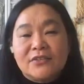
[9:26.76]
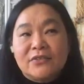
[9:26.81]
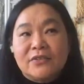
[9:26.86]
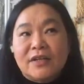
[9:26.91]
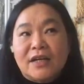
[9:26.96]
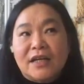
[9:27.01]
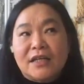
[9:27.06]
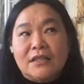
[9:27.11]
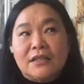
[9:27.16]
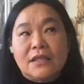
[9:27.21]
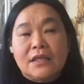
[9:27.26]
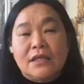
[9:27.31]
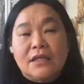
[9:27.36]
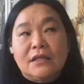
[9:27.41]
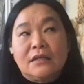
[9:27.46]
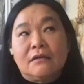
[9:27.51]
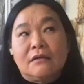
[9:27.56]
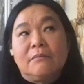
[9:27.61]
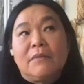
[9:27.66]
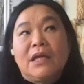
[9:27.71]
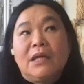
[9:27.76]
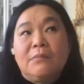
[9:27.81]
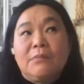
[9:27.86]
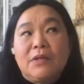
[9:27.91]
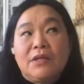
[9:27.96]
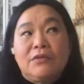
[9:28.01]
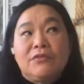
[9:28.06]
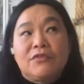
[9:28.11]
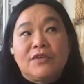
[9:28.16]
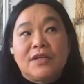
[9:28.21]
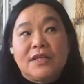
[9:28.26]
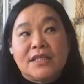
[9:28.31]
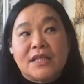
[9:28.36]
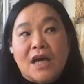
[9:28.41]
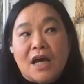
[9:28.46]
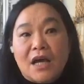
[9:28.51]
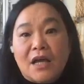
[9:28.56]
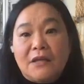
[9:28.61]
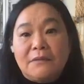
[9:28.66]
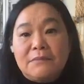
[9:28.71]
So I think maybe three
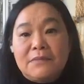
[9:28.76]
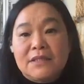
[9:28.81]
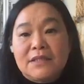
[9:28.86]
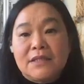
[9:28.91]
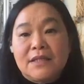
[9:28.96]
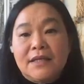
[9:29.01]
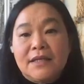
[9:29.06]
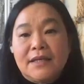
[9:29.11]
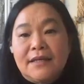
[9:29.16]
times.